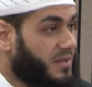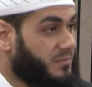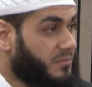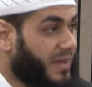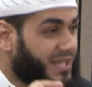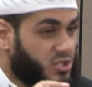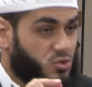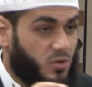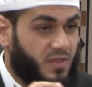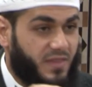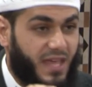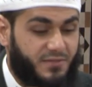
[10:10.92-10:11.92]
Make sure
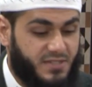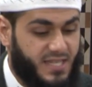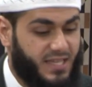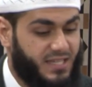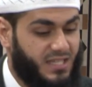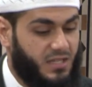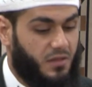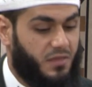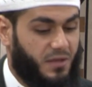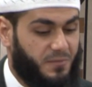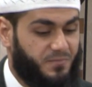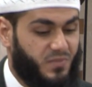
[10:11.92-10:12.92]
that they haven't taken
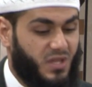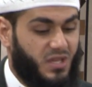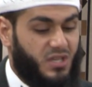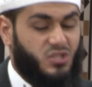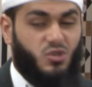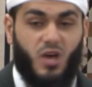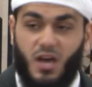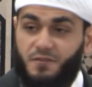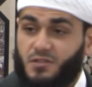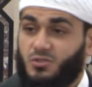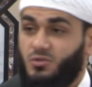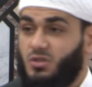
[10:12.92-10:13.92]
anything. So
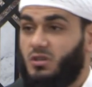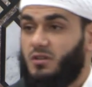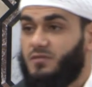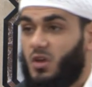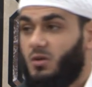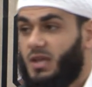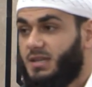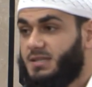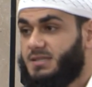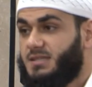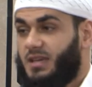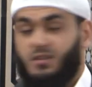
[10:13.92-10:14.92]
after a year of no
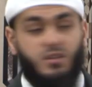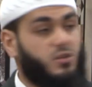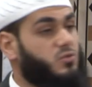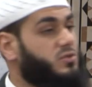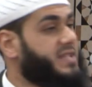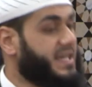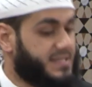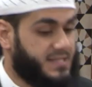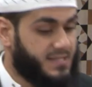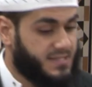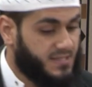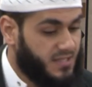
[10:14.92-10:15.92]
letters and no
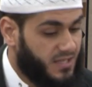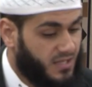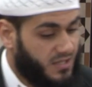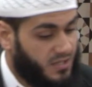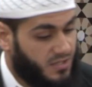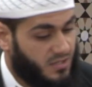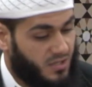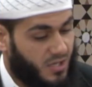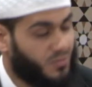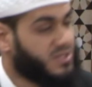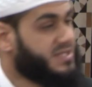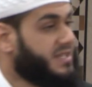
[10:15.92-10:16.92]
taxes,
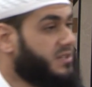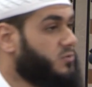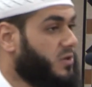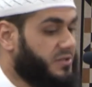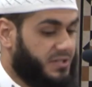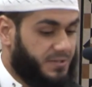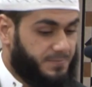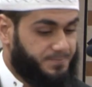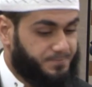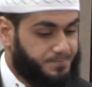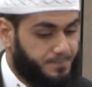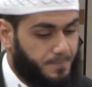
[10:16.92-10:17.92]
Umar started worrying.
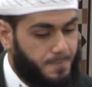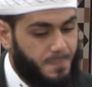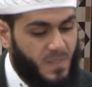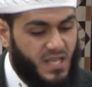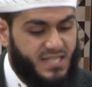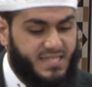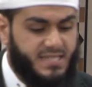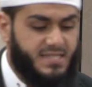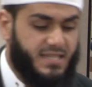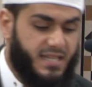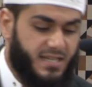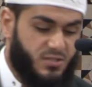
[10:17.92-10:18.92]
He sends
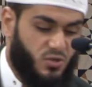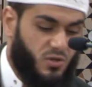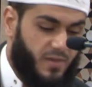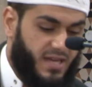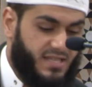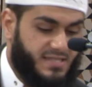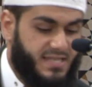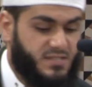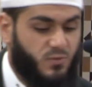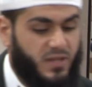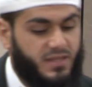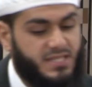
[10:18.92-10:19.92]
a letter to Umayr and says,
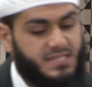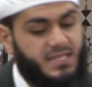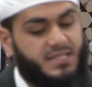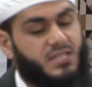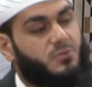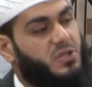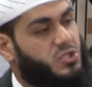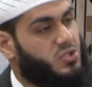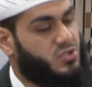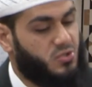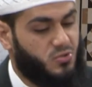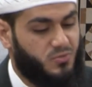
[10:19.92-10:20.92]
when this letter
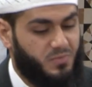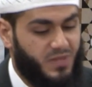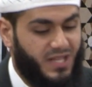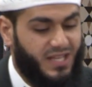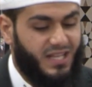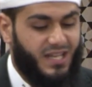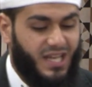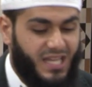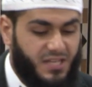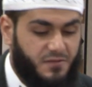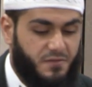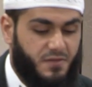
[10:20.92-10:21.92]
reaches you,
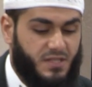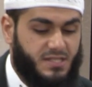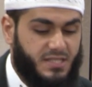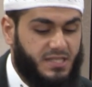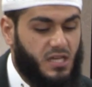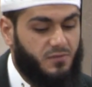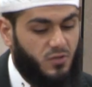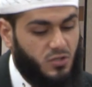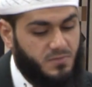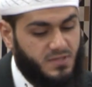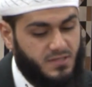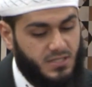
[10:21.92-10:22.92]
leave the city of
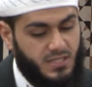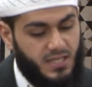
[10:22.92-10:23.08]
Homs